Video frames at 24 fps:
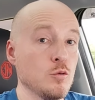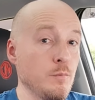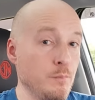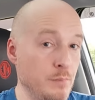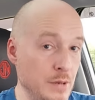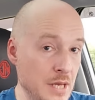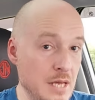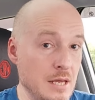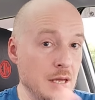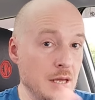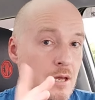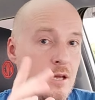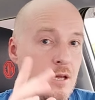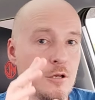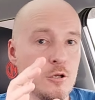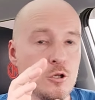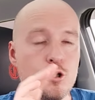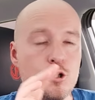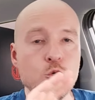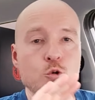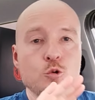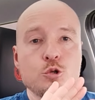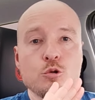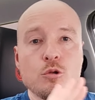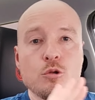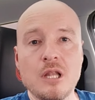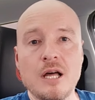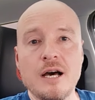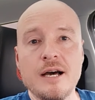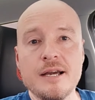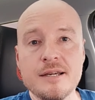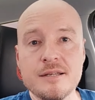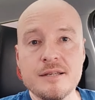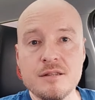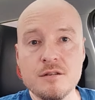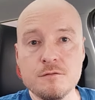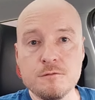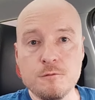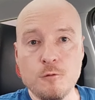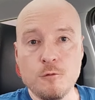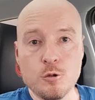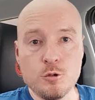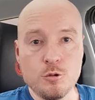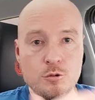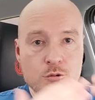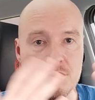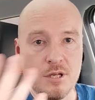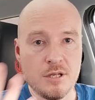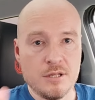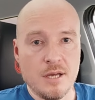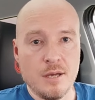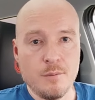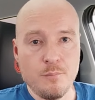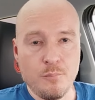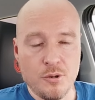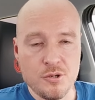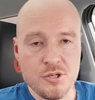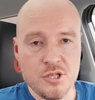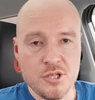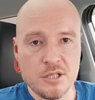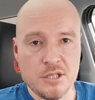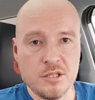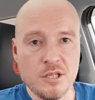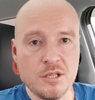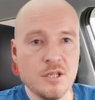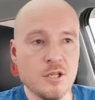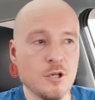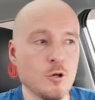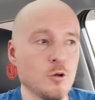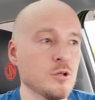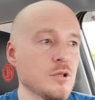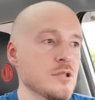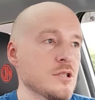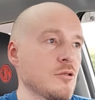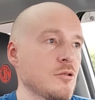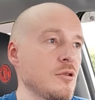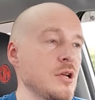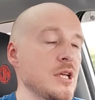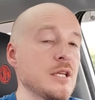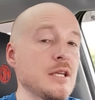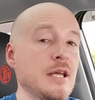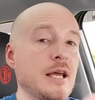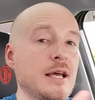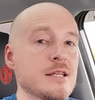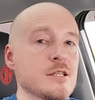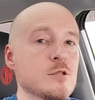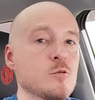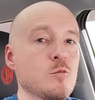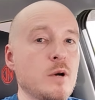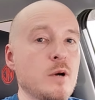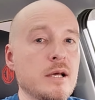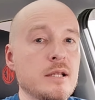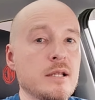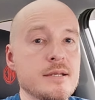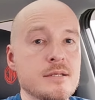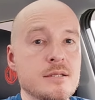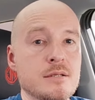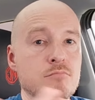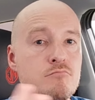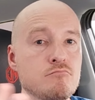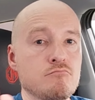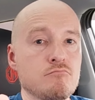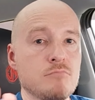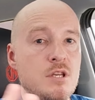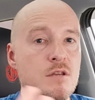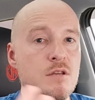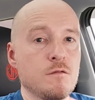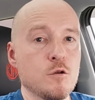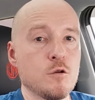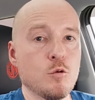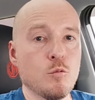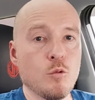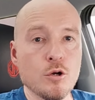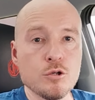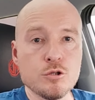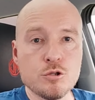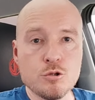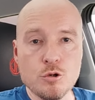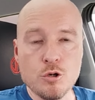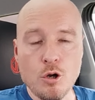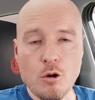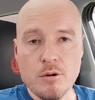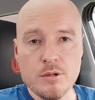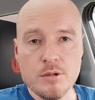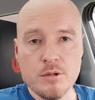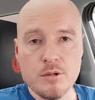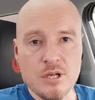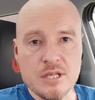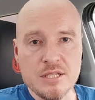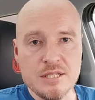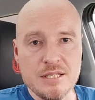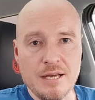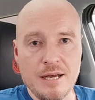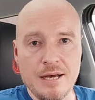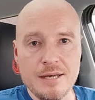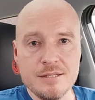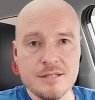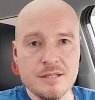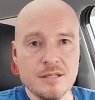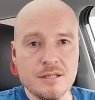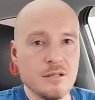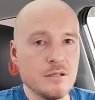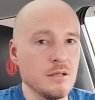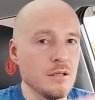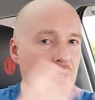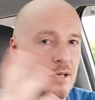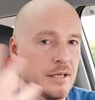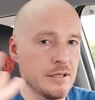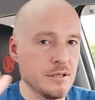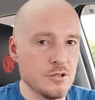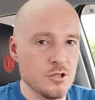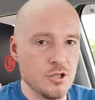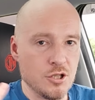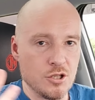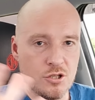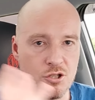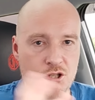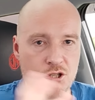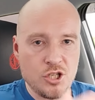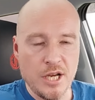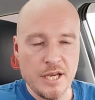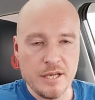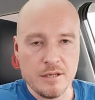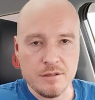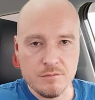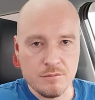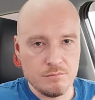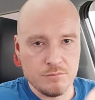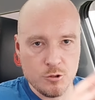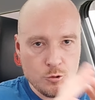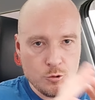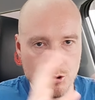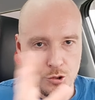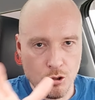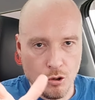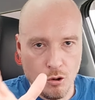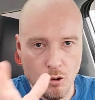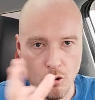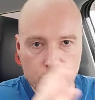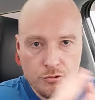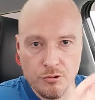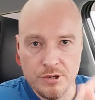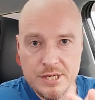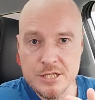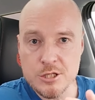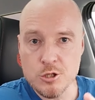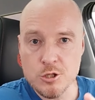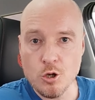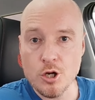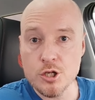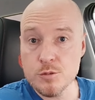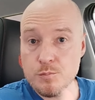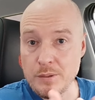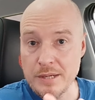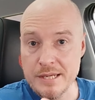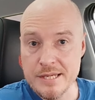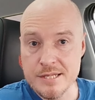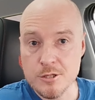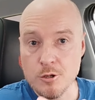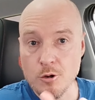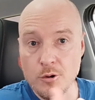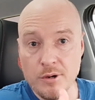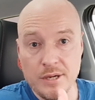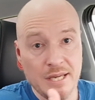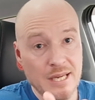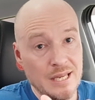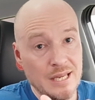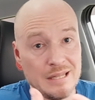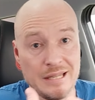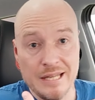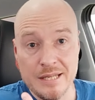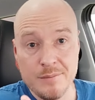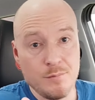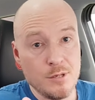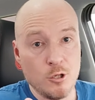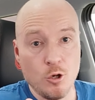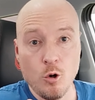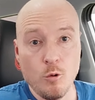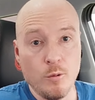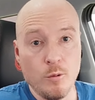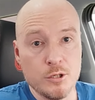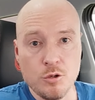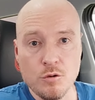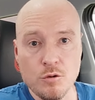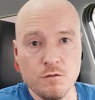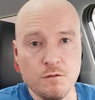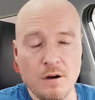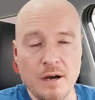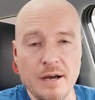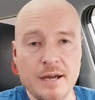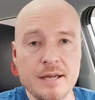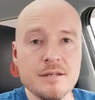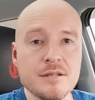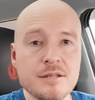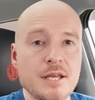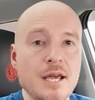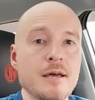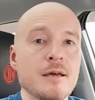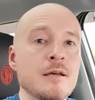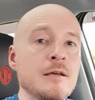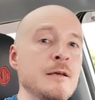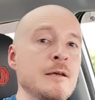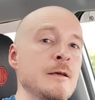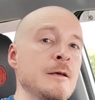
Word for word: B, do you like the photos that I'm projecting here on the screen? As well as, if you want to go and read the article and just check, do your own research, please go ahead, let me know what you find, yeah?